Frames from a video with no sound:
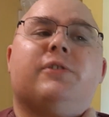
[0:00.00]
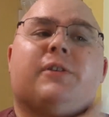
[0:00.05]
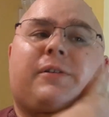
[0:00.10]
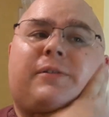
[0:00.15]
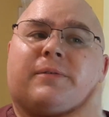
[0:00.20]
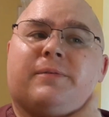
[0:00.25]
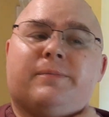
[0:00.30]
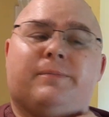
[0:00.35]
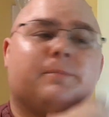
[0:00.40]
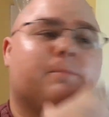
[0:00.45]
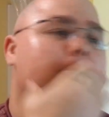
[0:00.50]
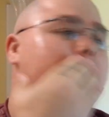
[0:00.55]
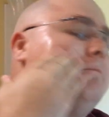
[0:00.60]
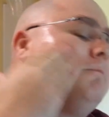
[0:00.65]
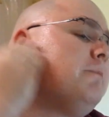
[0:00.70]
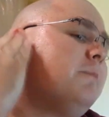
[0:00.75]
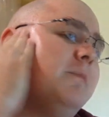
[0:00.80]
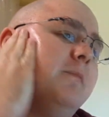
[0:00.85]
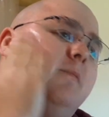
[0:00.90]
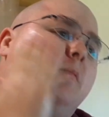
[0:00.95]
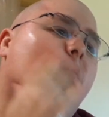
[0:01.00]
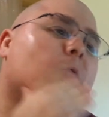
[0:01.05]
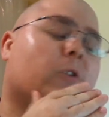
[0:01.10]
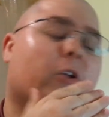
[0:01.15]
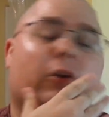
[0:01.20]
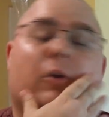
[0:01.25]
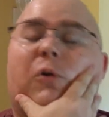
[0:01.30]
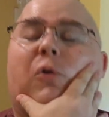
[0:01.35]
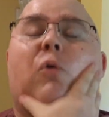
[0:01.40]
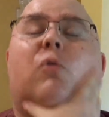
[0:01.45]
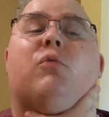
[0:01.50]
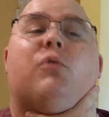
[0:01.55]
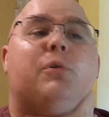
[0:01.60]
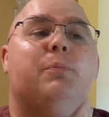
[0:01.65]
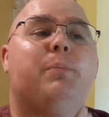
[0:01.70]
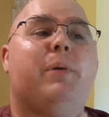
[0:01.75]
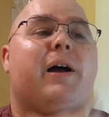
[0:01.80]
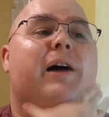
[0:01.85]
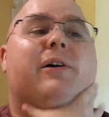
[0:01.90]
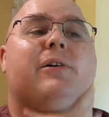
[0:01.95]
A little
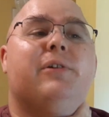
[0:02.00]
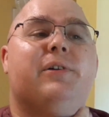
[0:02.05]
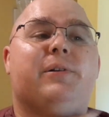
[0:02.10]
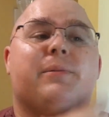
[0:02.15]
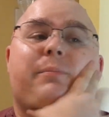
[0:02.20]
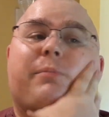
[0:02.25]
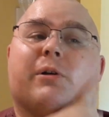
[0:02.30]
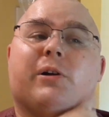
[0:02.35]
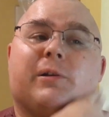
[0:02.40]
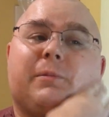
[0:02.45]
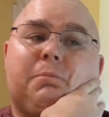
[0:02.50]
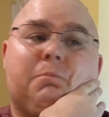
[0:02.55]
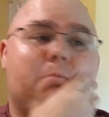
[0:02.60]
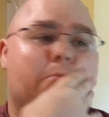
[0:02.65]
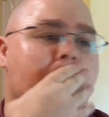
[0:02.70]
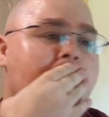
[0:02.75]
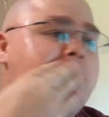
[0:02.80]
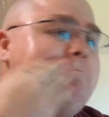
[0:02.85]
overpowering, but